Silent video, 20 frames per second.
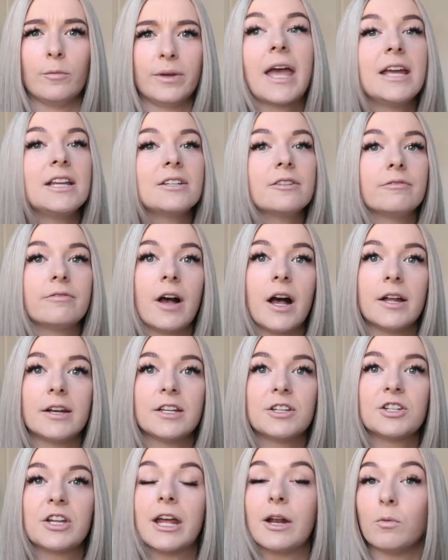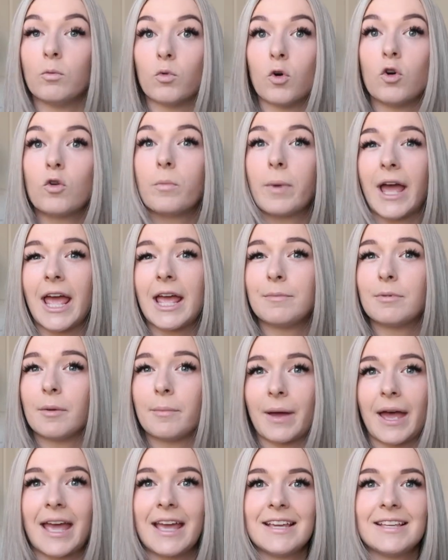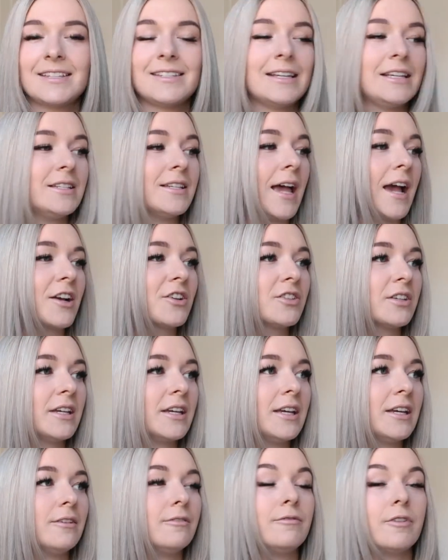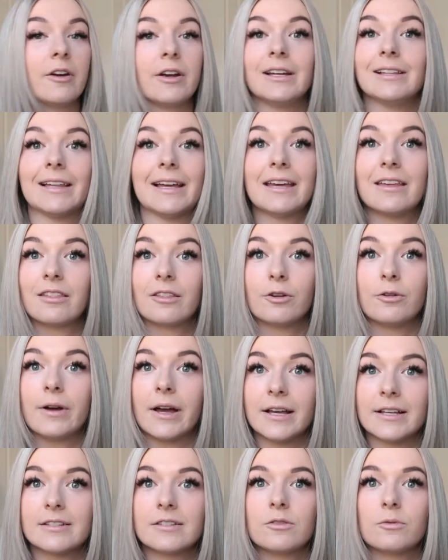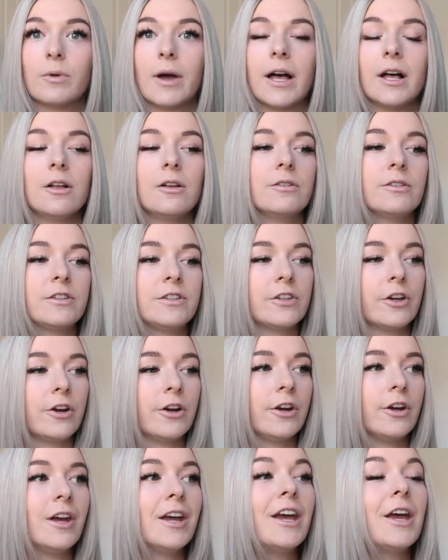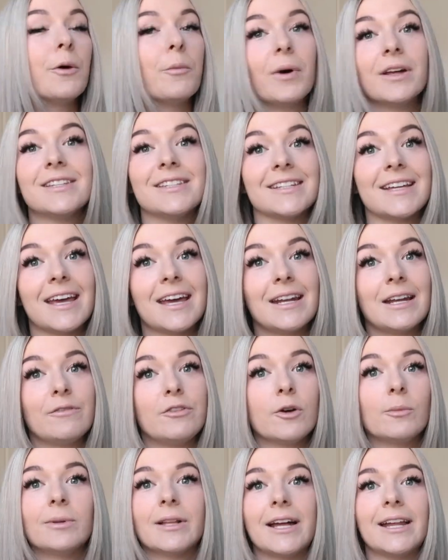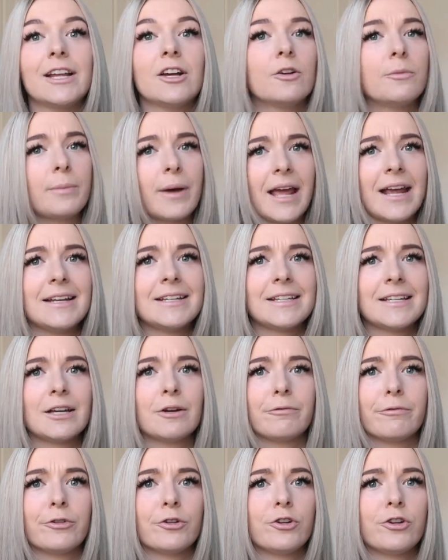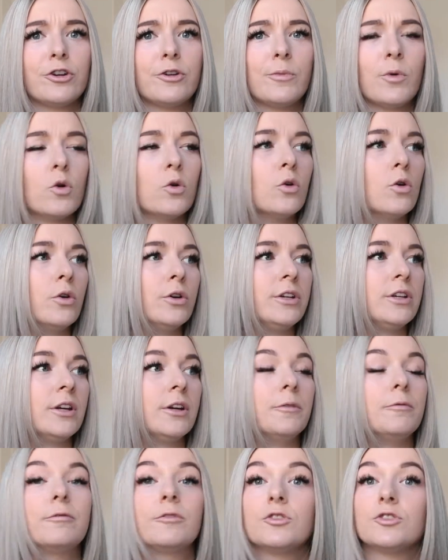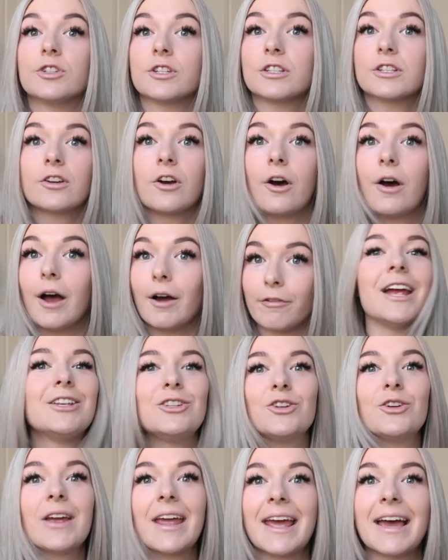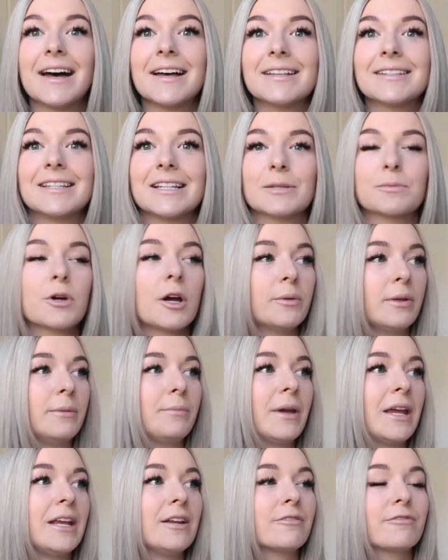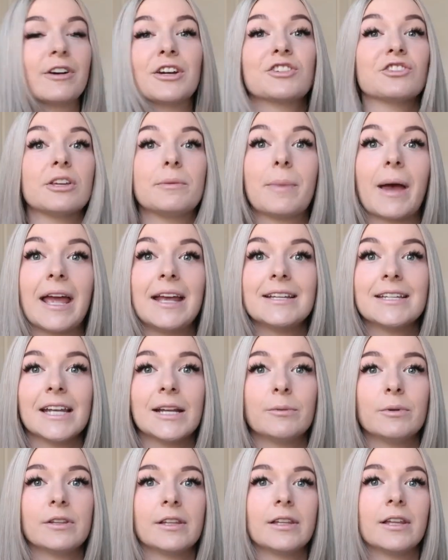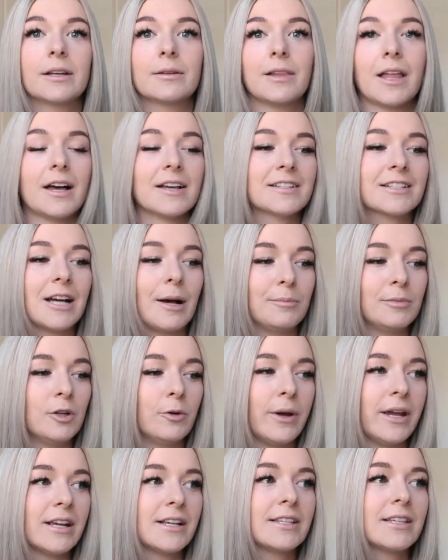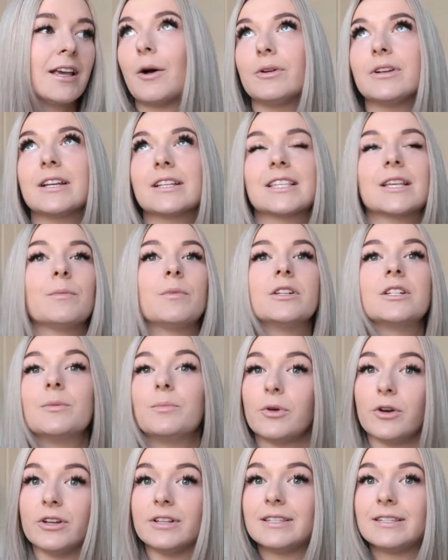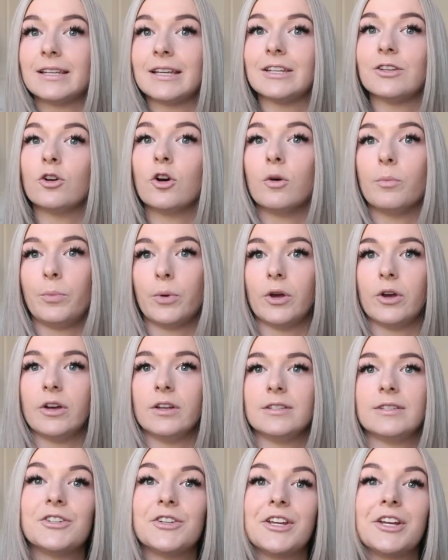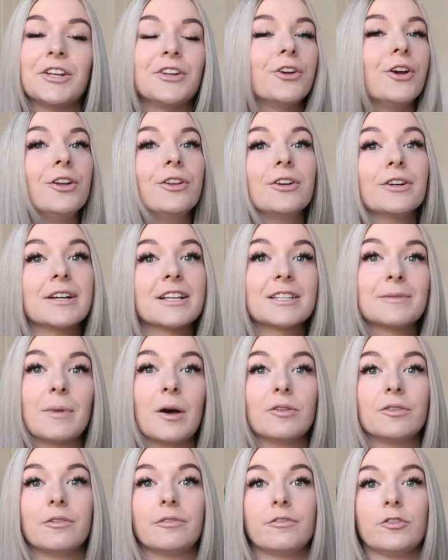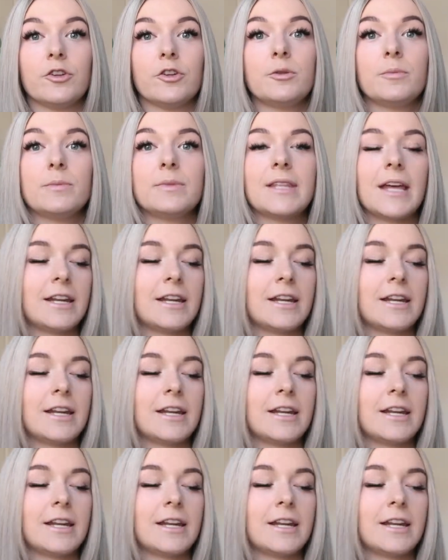Paint, varnish, and wallpaper paste is actually very lethal as well. So once again, if you're planning on painting a room or you've just got a brand new house that's probably been freshly painted within the last couple of weeks, I would get someone to bird sit your bird until you can no longer smell the fumes.